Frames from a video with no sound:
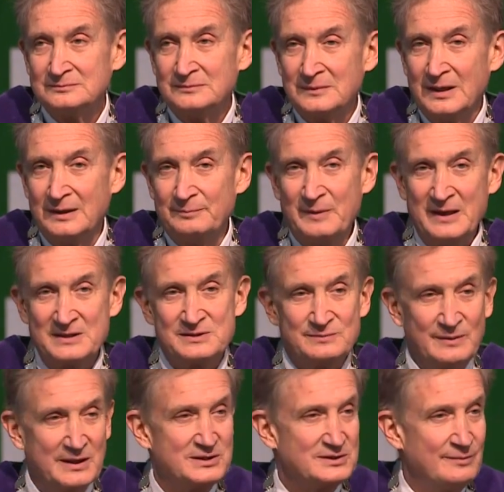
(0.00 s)
at best,
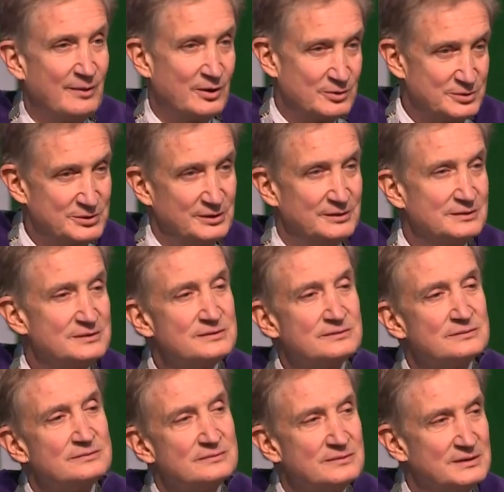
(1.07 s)
mixed emotions
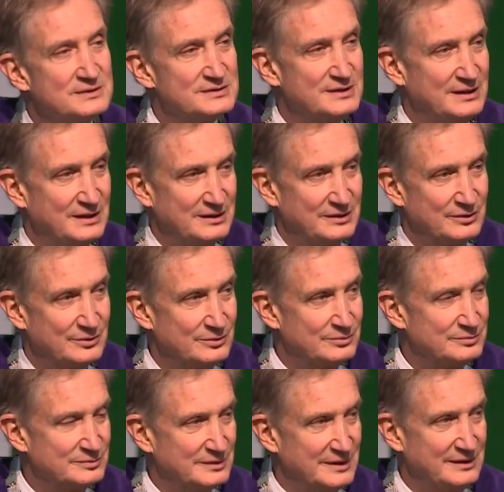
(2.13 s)
in seeing you
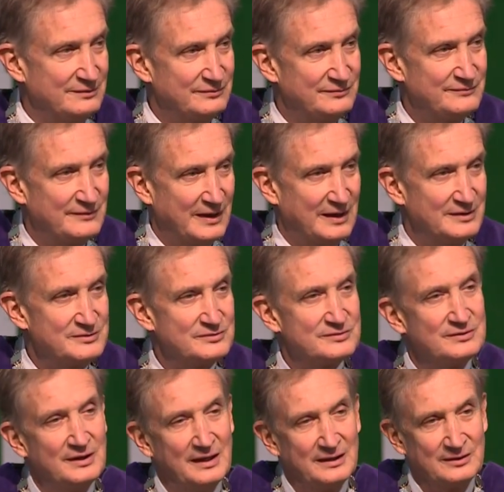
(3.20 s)
leave us
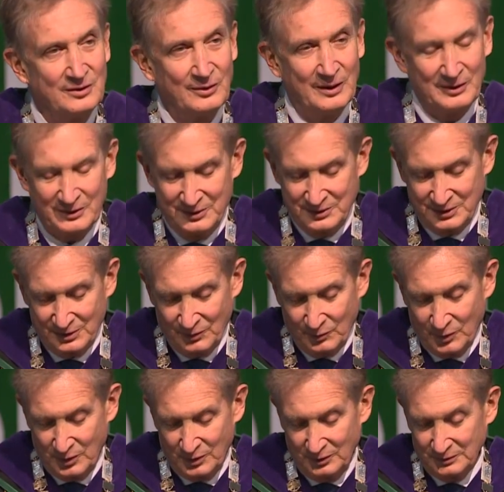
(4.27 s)
and go out into the
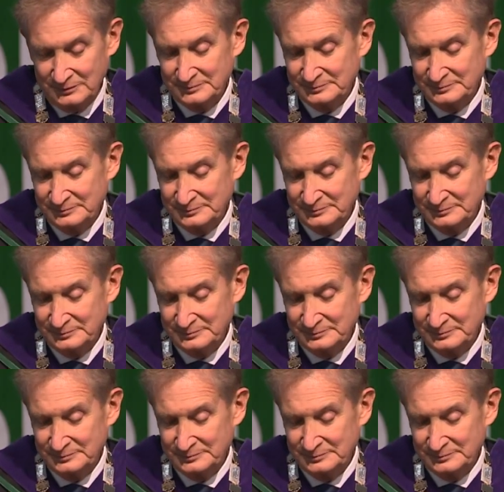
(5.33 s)
world.